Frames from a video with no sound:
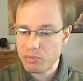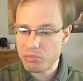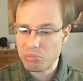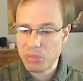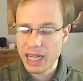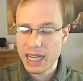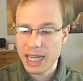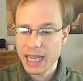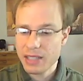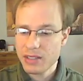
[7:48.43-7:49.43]

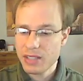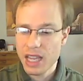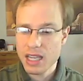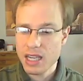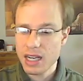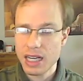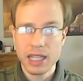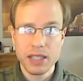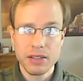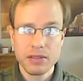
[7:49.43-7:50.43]
my take
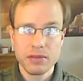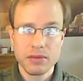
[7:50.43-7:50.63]
on